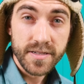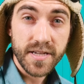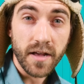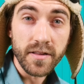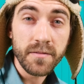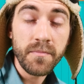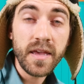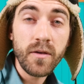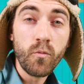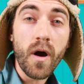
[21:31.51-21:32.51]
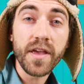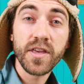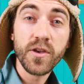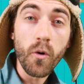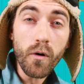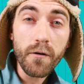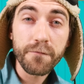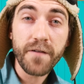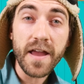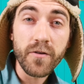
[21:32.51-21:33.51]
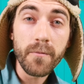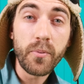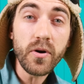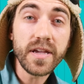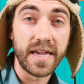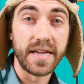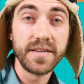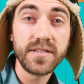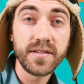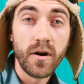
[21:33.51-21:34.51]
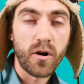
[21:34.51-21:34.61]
telling me what your favorite book is,